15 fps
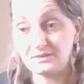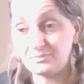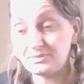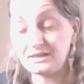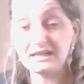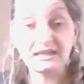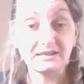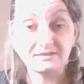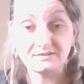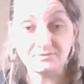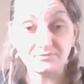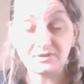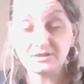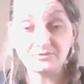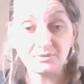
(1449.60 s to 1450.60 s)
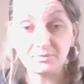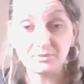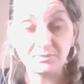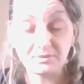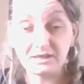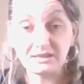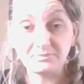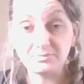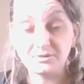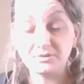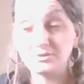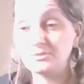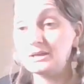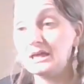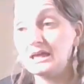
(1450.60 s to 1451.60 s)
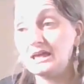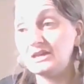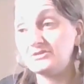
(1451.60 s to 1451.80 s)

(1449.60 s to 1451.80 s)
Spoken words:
the police and vulnerable people.